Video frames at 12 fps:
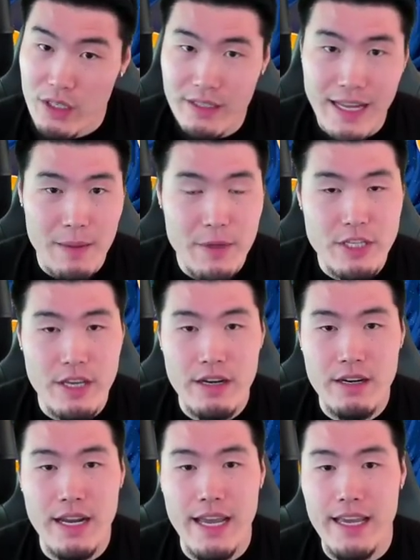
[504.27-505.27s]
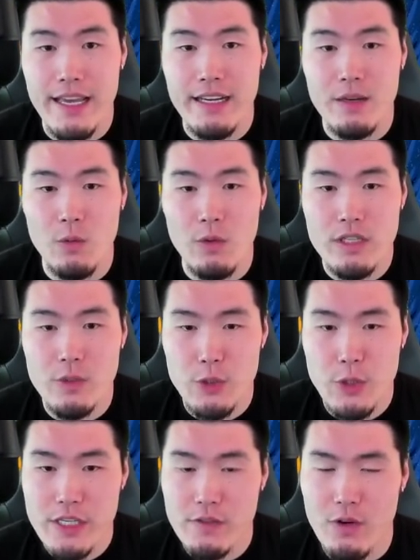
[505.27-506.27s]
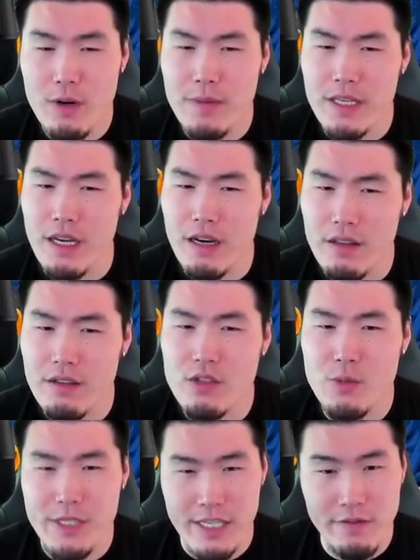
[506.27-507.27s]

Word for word: good damage there, and once we transform the other Super Saiyan